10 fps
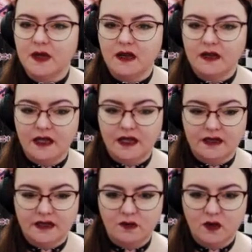can't
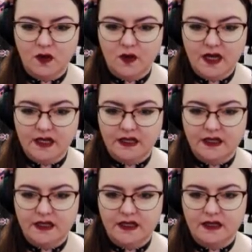get some more
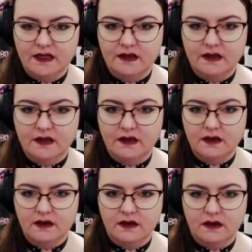quests. Unlike
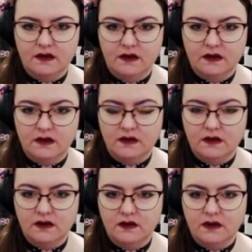these assorted
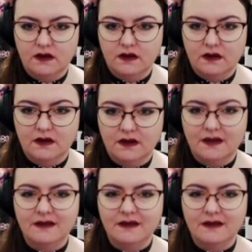ignorami,